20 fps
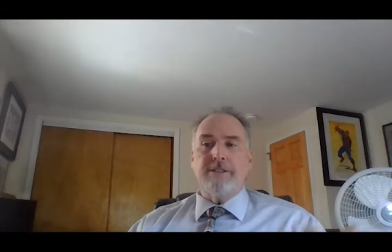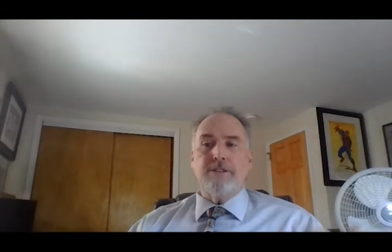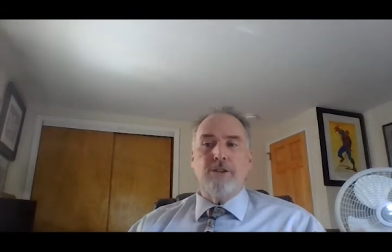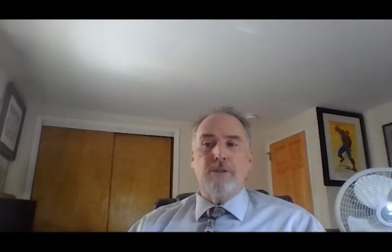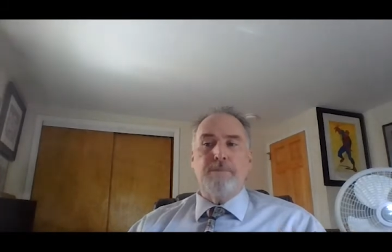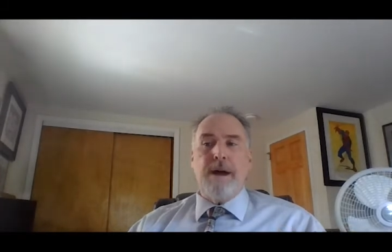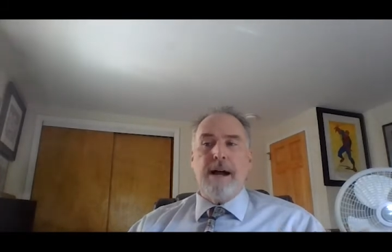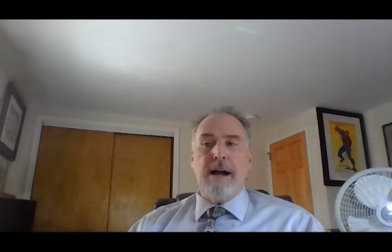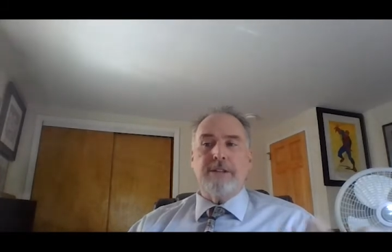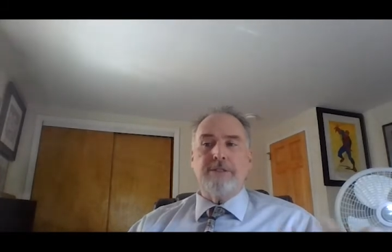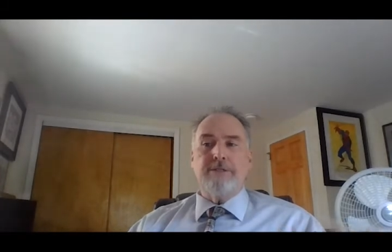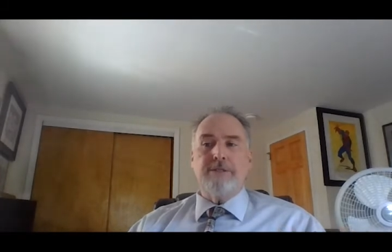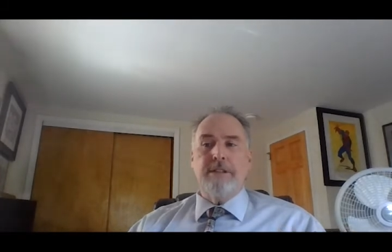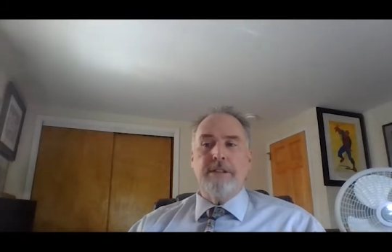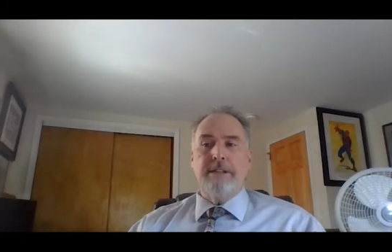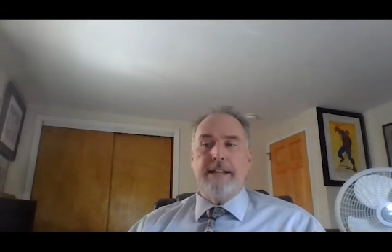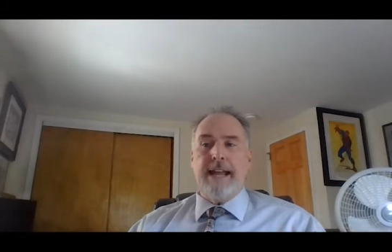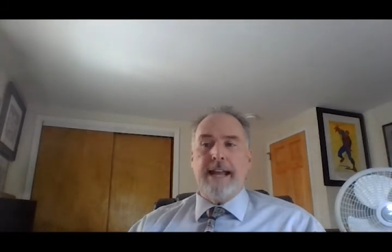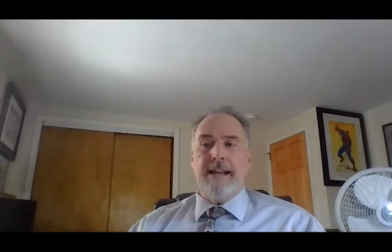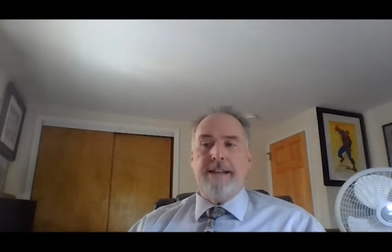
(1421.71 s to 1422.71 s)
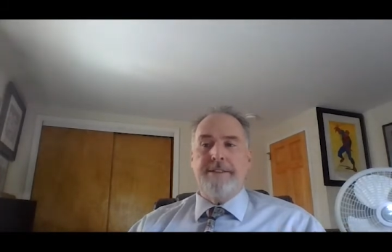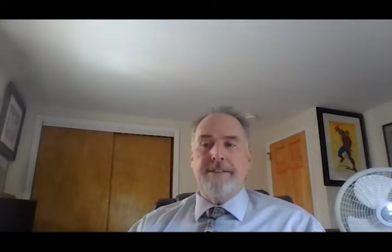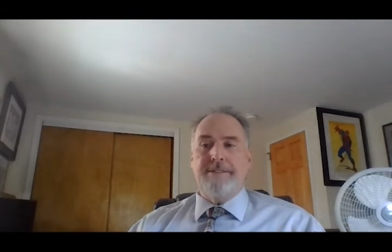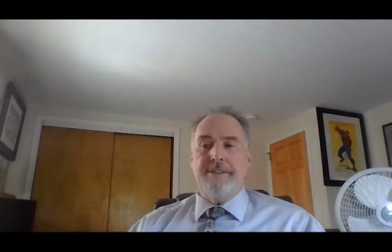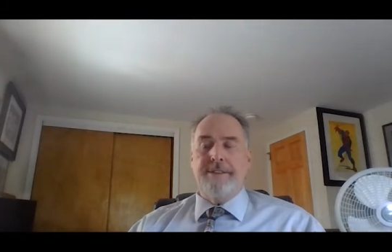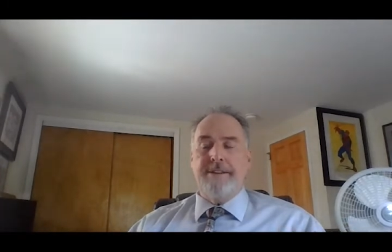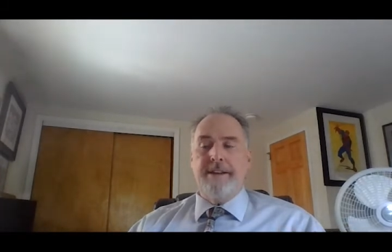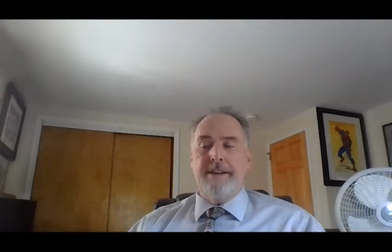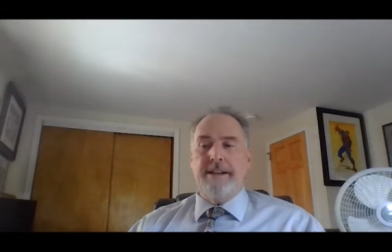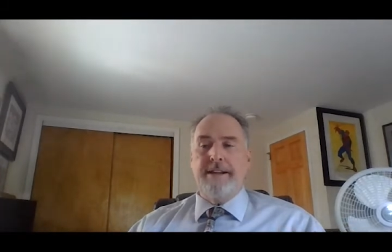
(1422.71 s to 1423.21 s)
so Boggs really ends
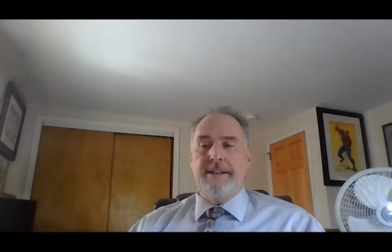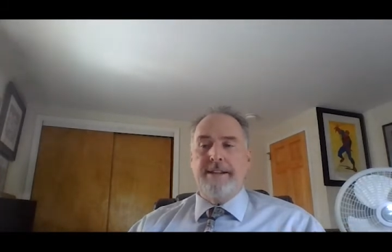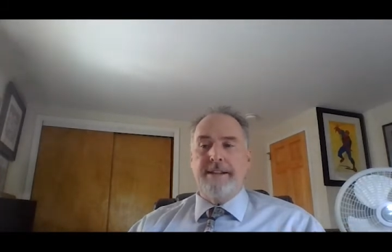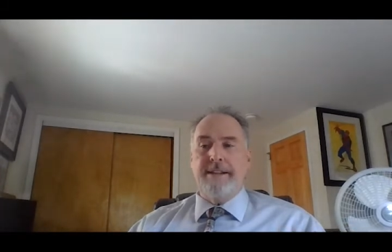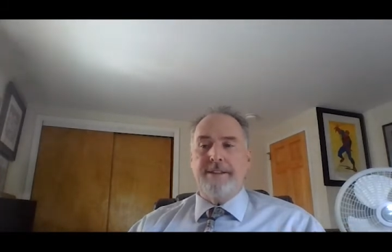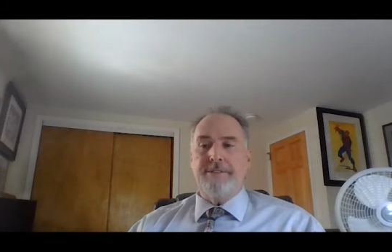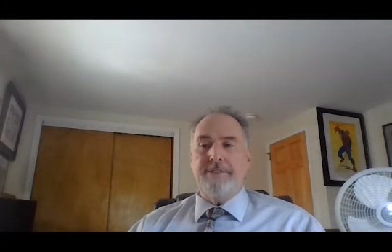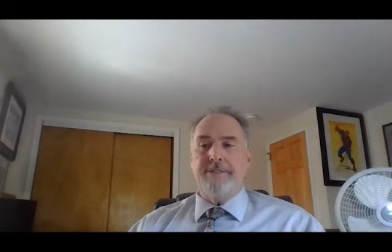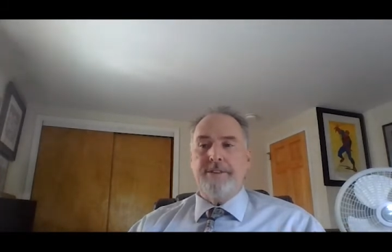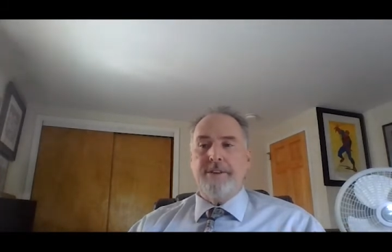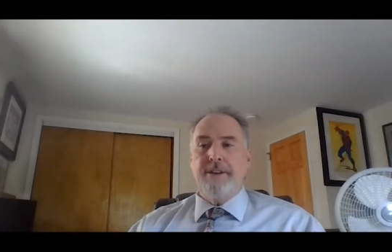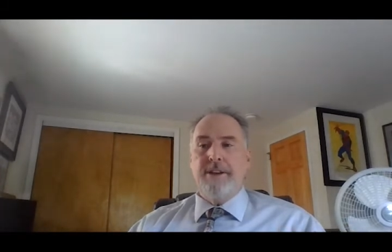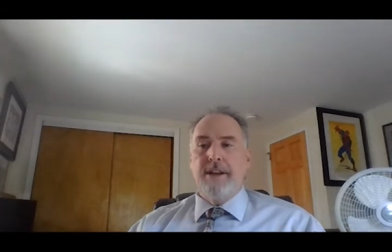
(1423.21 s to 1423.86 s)
the 90s.